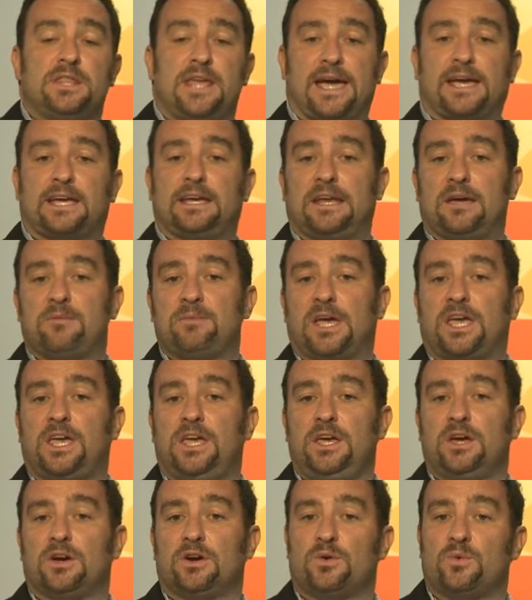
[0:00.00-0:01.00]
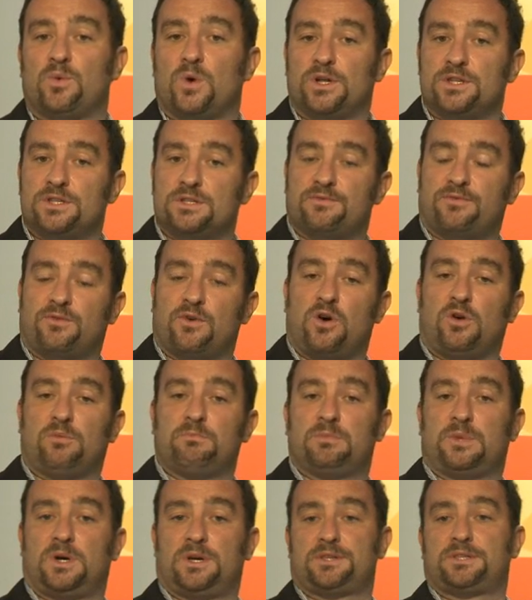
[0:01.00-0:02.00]
The academic year runs
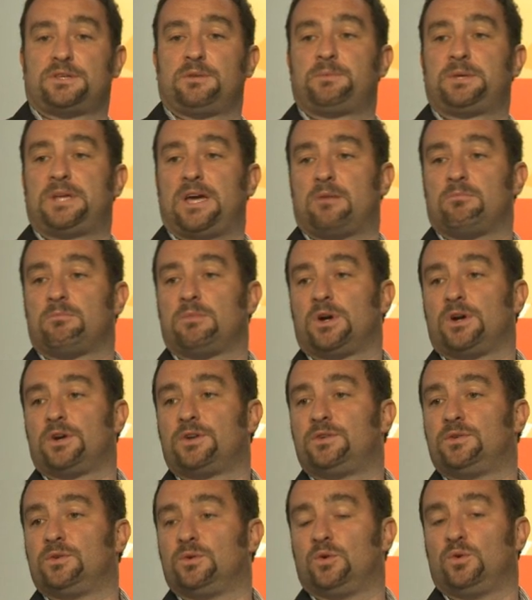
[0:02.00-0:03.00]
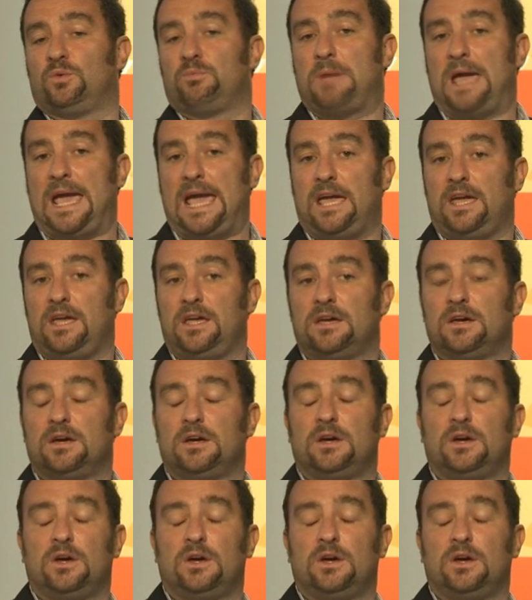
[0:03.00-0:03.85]
from September to May,